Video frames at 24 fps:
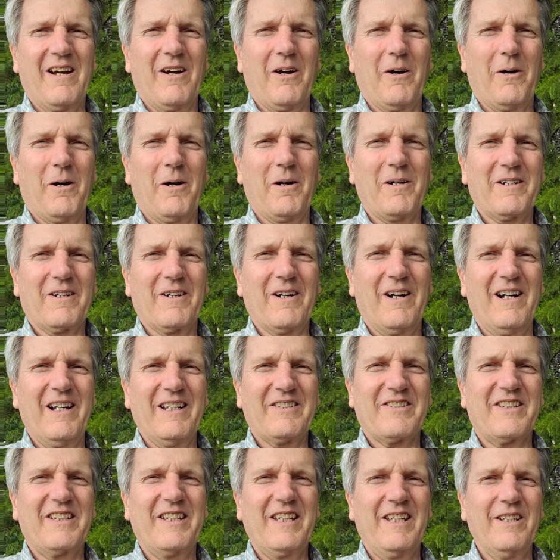are
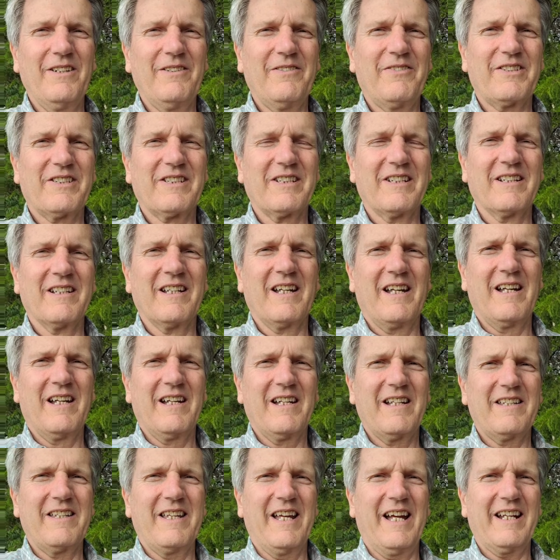God's gifts
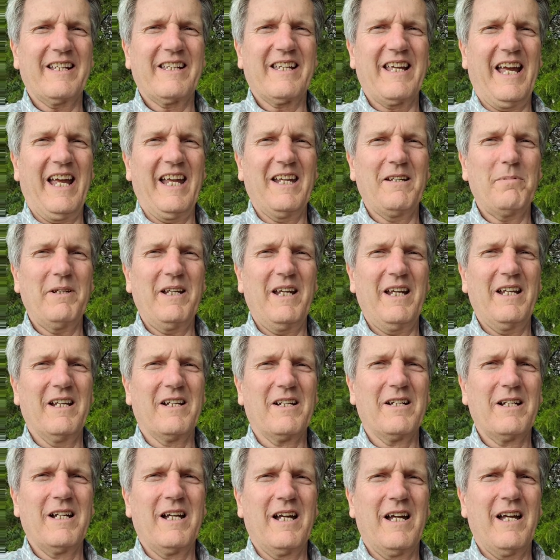that can be
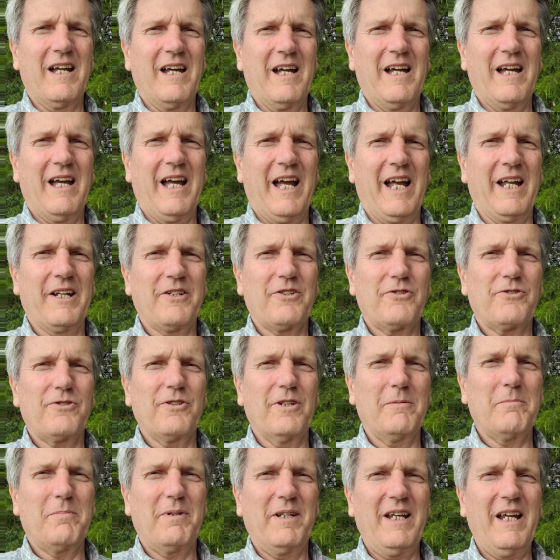and
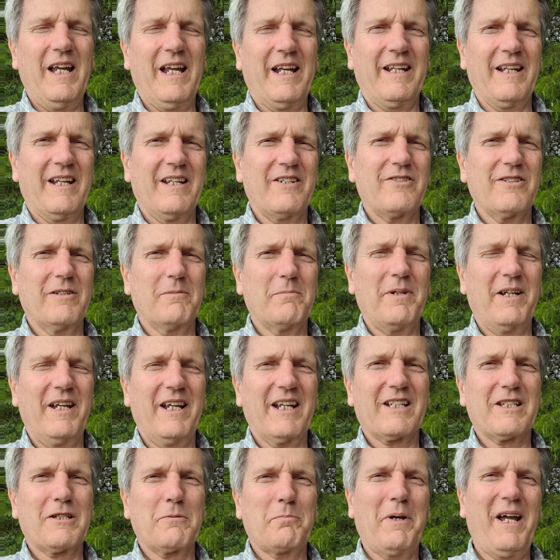should be and should be
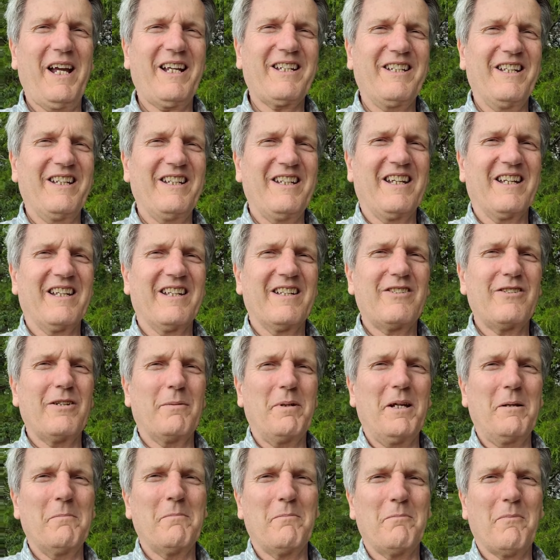expected to
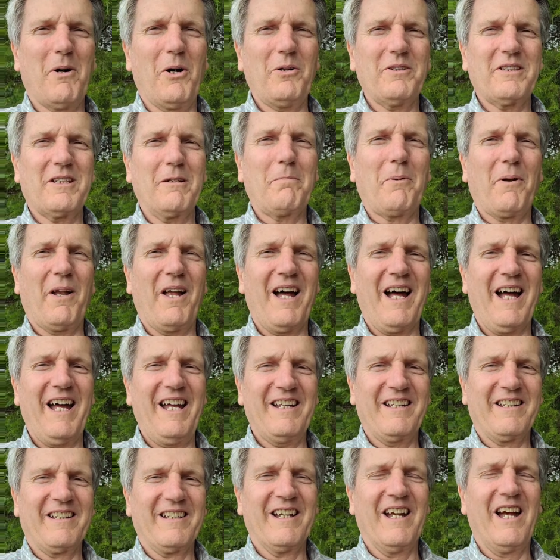be
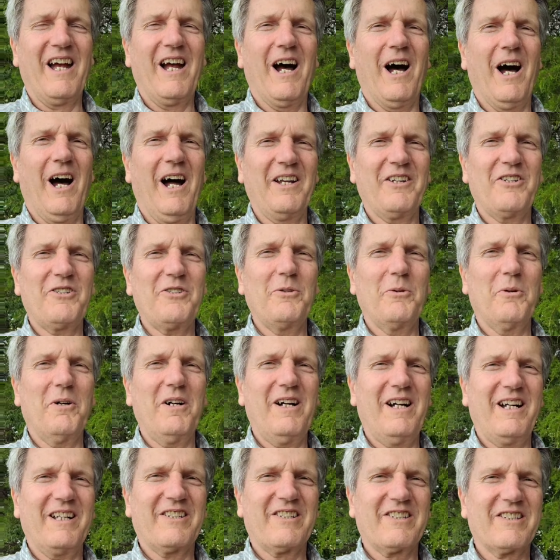multiplied unto
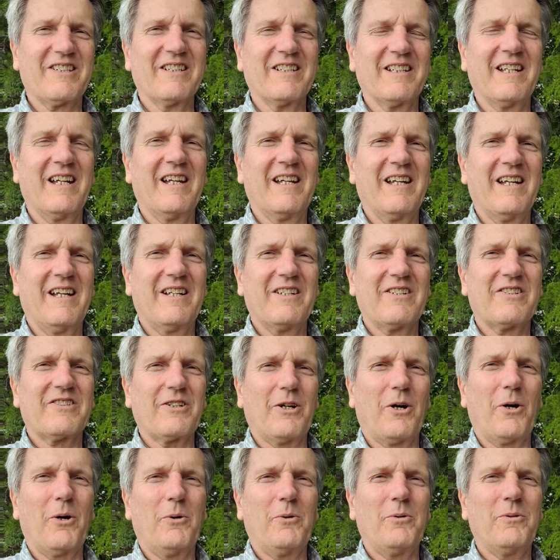us.
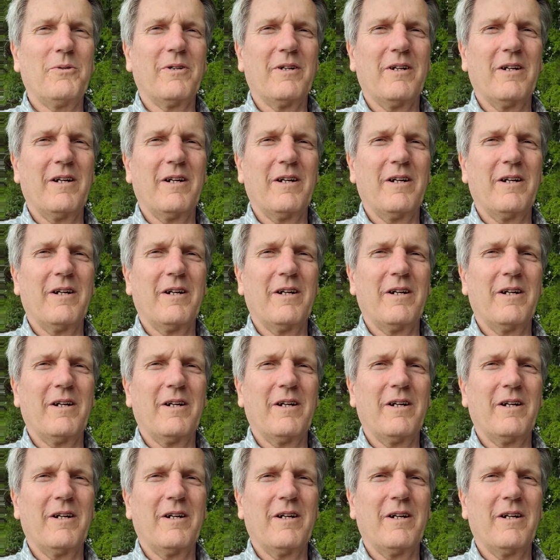So,